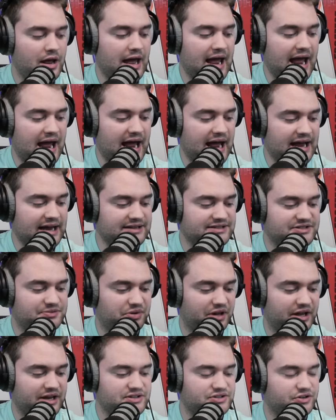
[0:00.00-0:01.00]
as
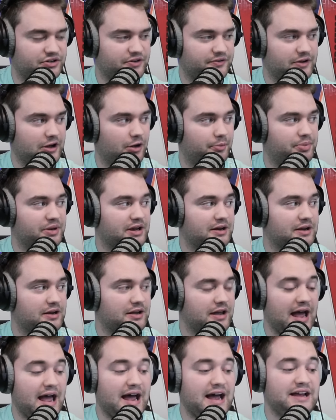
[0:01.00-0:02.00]
plays are developing,
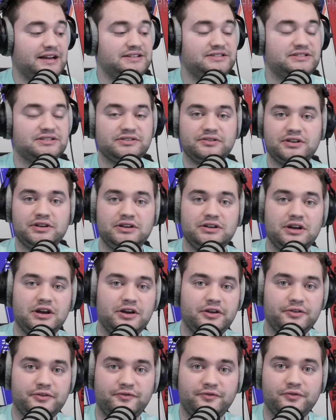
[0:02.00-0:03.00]
as
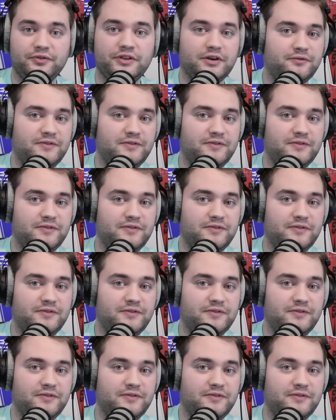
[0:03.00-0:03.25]
the